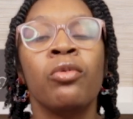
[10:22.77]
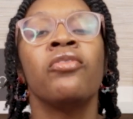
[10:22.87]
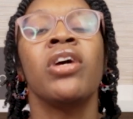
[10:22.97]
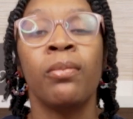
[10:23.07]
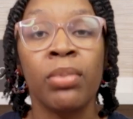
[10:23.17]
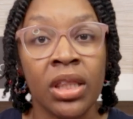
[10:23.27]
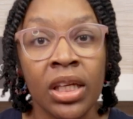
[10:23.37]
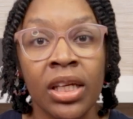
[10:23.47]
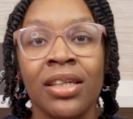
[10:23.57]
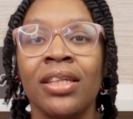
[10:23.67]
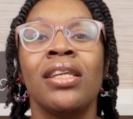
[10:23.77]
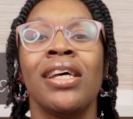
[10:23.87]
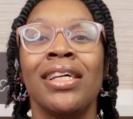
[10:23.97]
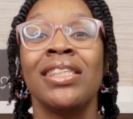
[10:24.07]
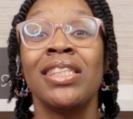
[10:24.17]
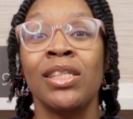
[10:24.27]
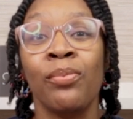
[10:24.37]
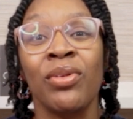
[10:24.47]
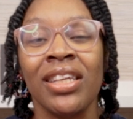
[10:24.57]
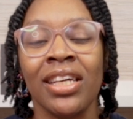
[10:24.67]
with empathy and
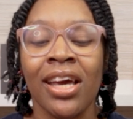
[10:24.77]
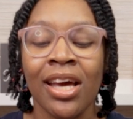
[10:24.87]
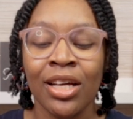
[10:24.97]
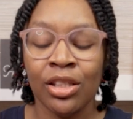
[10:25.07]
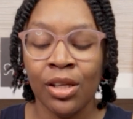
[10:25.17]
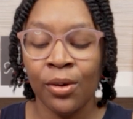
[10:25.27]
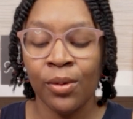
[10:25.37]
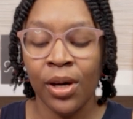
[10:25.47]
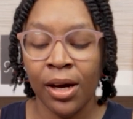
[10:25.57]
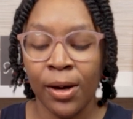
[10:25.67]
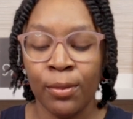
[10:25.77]
sympathy. So